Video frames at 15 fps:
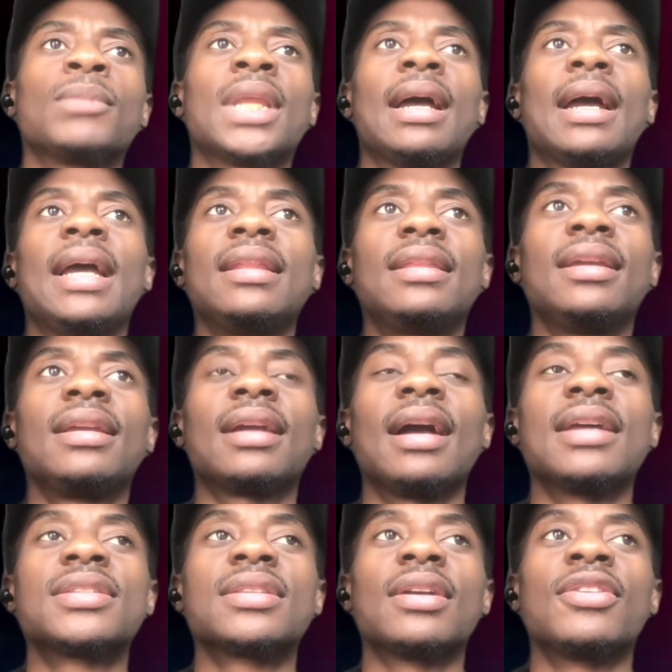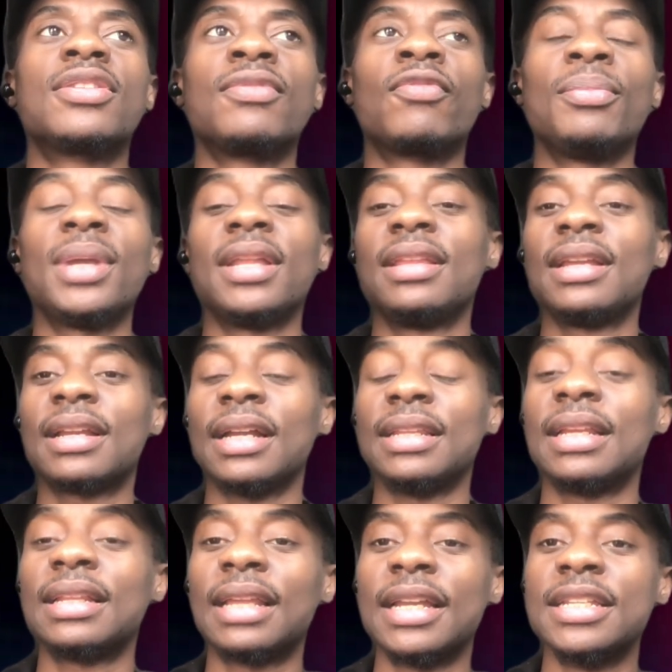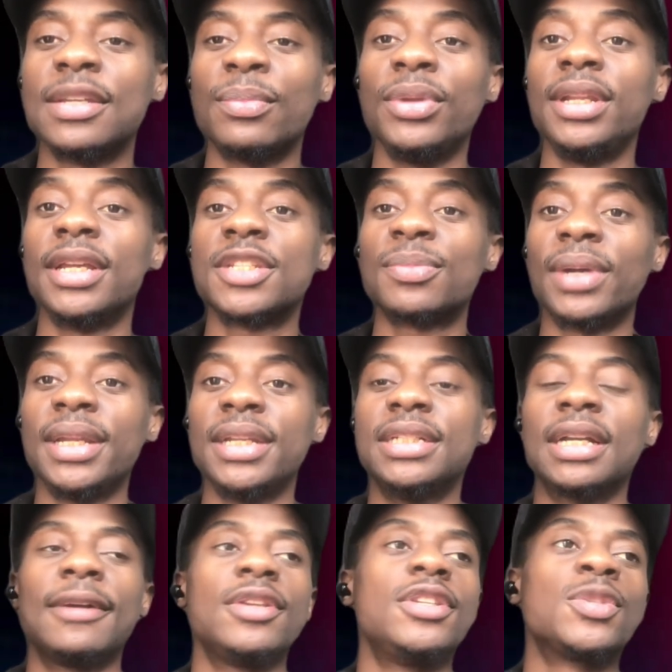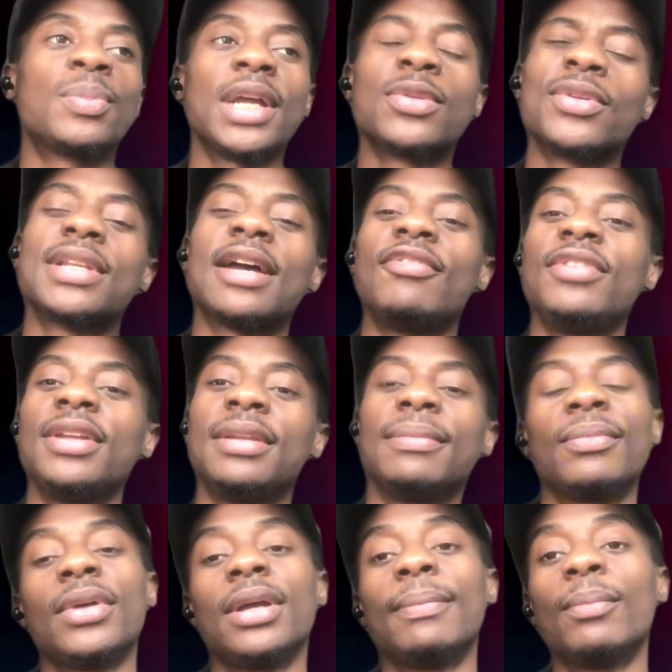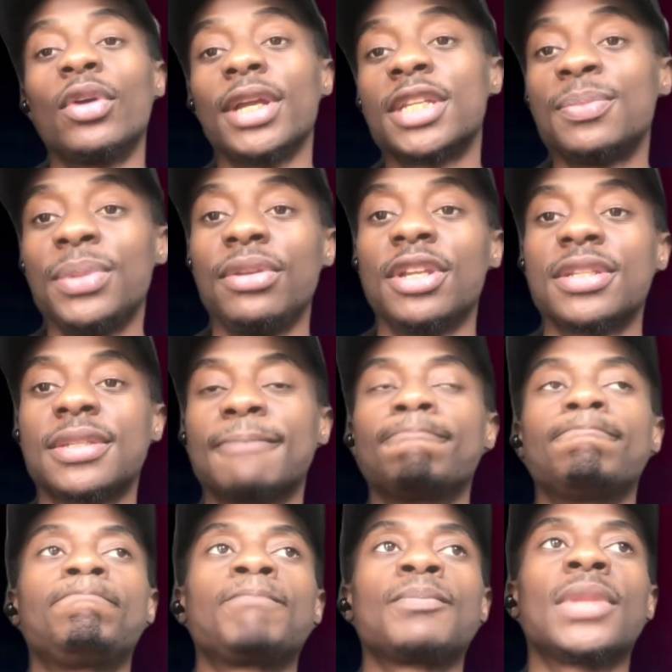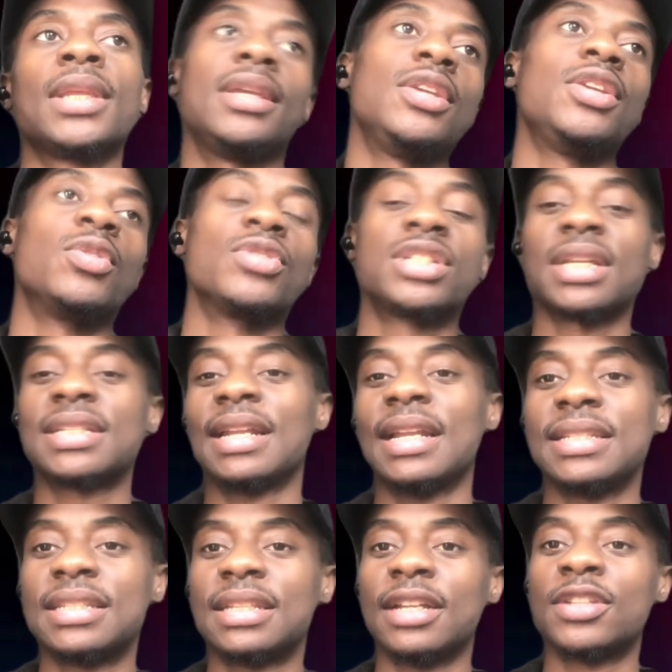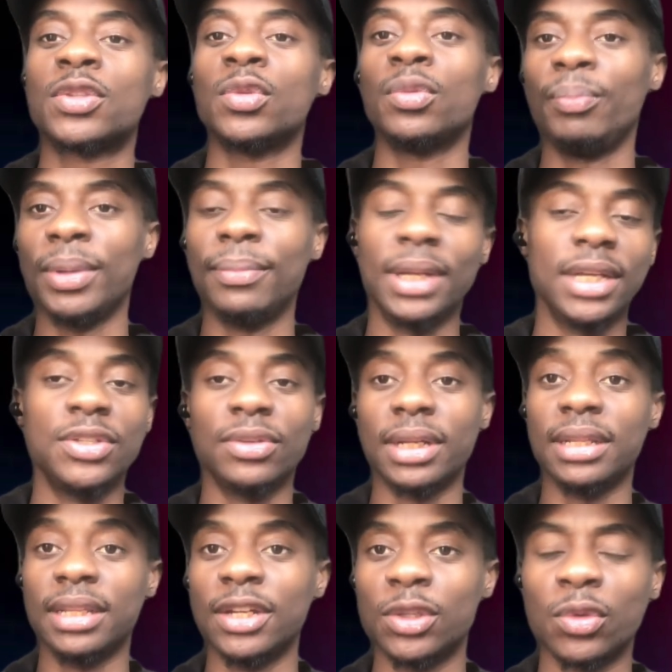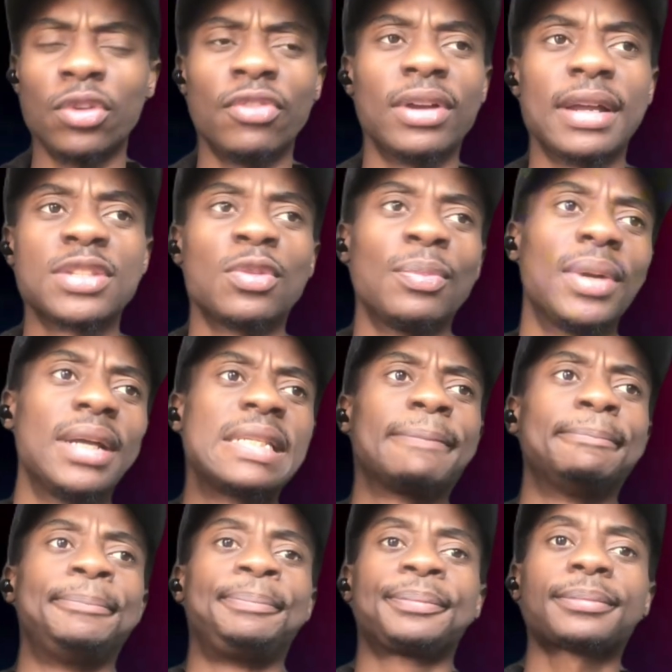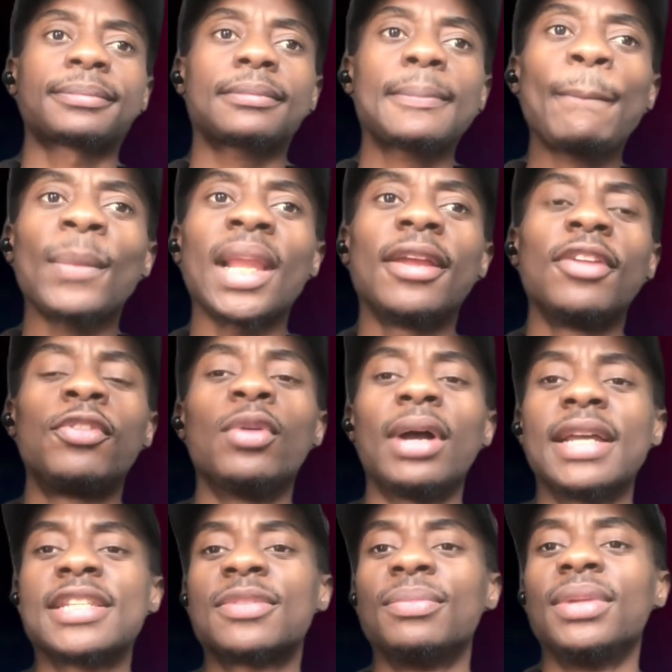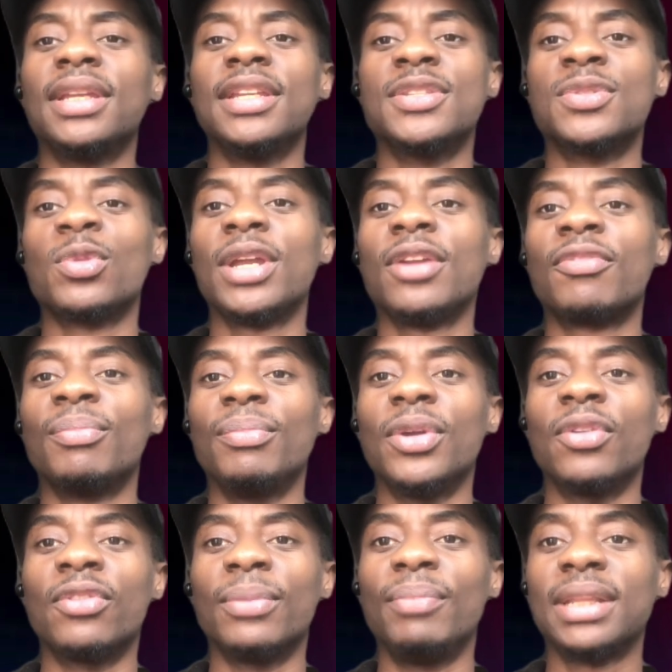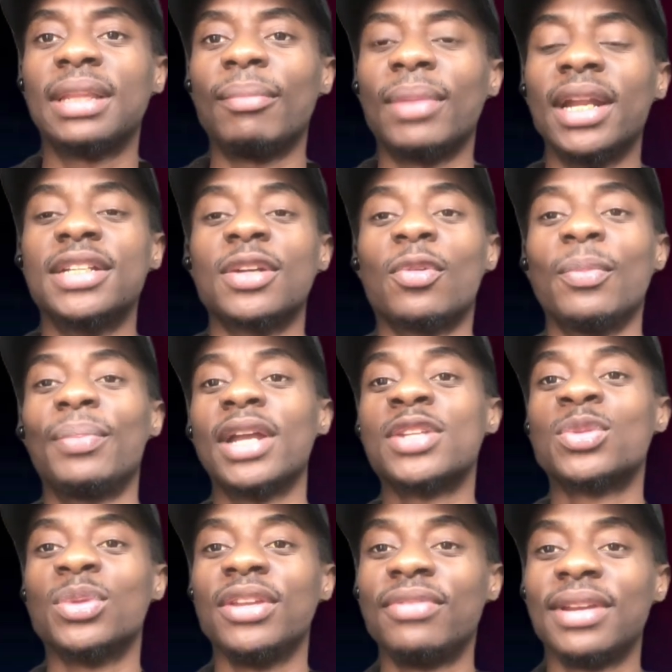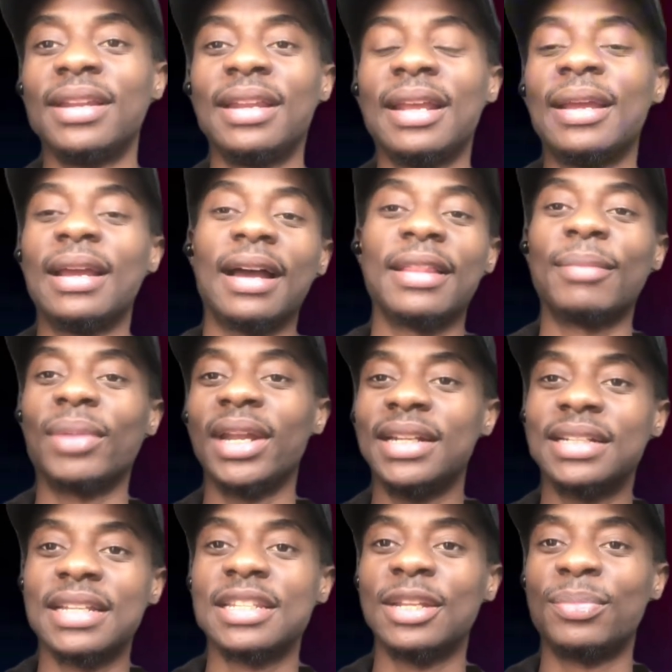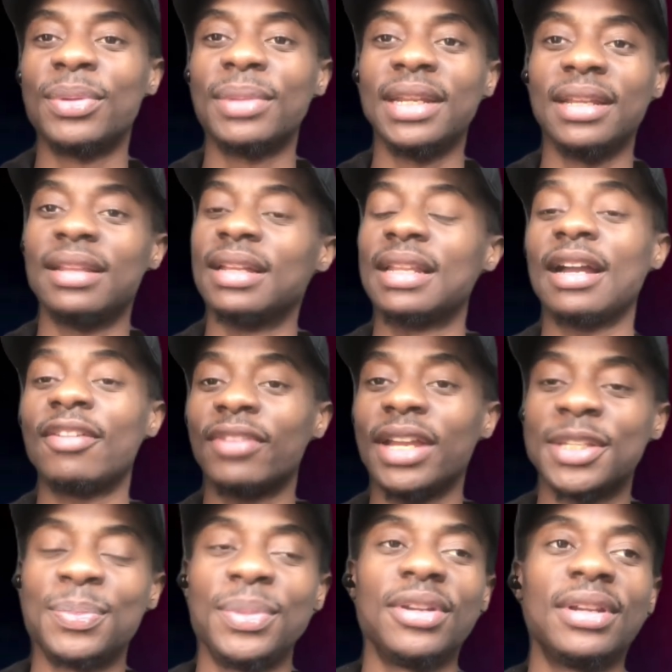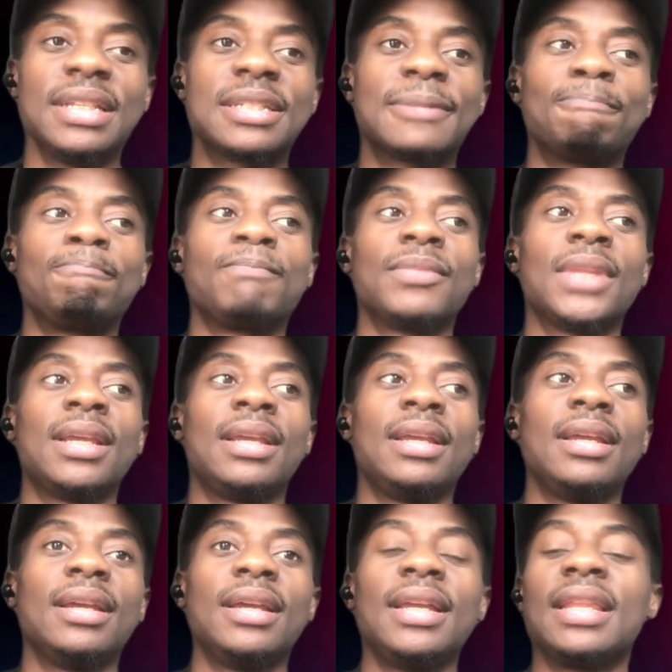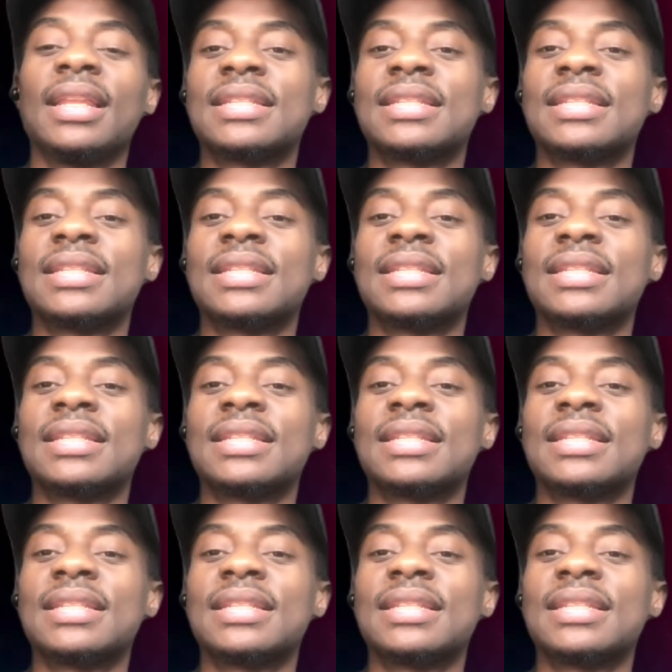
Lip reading: I think Arteta is a brilliant manager despite not having more experience. He was just an assistant to Pep Guardiola and then took over Arsenal. But if you ask me, he's way of a better manager compared to even other managers in the Premier League that have experience, in the